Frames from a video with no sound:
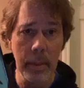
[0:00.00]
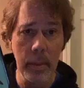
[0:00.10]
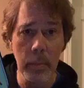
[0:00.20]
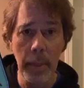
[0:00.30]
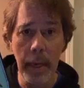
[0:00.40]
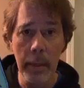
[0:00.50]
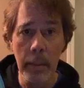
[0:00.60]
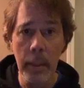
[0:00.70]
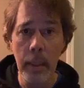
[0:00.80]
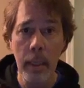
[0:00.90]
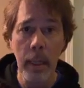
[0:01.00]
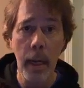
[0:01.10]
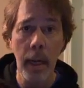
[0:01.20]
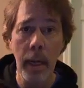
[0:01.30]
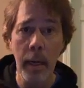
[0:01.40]
this paddle.
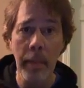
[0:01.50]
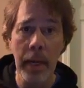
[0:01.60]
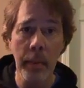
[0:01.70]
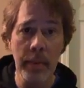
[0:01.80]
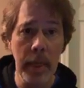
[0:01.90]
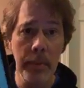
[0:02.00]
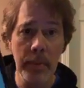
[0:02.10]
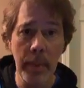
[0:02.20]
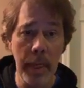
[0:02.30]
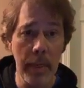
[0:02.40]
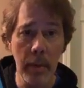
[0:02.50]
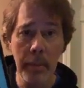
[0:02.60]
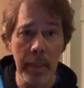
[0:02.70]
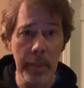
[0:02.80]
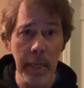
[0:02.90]
I was able to hit all
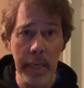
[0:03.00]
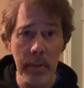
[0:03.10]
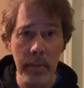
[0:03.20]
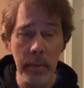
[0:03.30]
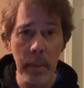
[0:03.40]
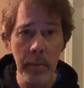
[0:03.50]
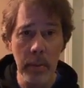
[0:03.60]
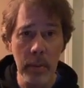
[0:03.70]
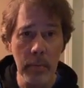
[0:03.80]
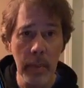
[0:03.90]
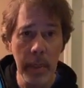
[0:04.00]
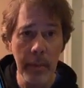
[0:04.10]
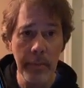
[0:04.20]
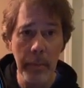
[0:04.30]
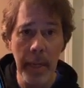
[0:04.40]
my shots almost right
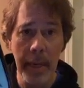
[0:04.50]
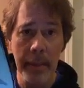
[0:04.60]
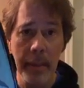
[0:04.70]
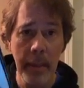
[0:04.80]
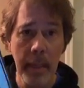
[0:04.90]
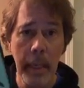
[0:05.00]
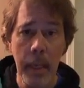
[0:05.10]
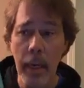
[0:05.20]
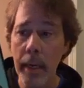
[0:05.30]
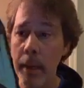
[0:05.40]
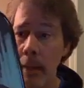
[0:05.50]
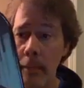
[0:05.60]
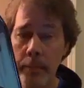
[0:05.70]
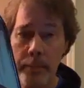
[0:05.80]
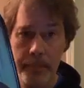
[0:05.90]
off the bat.
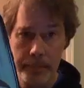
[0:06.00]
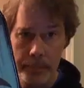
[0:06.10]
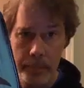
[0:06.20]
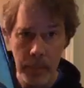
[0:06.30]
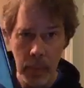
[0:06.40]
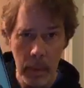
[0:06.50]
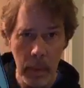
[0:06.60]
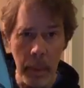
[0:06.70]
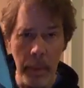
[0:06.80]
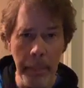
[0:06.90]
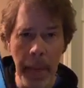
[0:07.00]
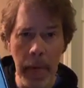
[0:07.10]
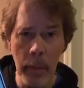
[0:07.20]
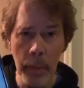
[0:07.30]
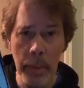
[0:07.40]
The
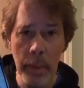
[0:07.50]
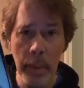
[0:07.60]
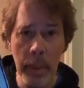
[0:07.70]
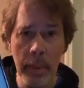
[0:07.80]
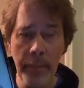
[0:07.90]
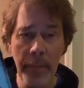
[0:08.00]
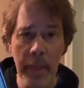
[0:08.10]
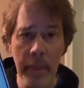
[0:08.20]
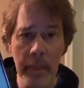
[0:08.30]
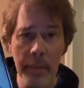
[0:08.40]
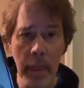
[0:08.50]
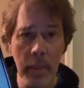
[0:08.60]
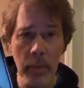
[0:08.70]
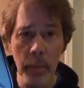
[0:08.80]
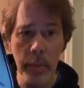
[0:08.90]
power was good, the feel and
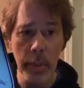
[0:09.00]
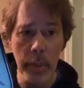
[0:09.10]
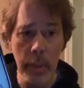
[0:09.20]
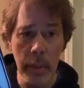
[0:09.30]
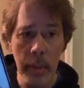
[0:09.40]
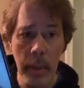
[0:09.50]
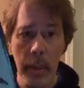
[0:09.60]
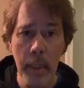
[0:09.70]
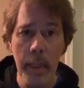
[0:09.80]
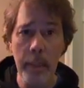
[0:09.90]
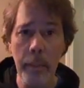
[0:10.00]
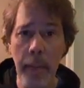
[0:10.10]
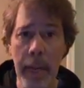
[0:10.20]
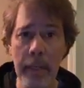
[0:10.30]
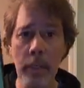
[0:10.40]
touch were good, the
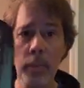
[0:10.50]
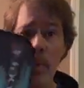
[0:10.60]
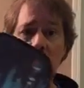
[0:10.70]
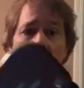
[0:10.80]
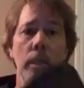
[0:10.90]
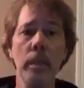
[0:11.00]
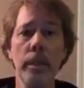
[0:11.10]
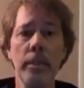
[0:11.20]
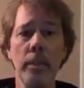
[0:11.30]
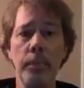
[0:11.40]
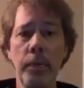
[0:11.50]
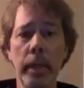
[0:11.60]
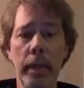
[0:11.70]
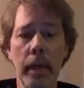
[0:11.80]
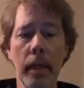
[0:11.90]
balance was good. This is
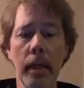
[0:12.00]
pretty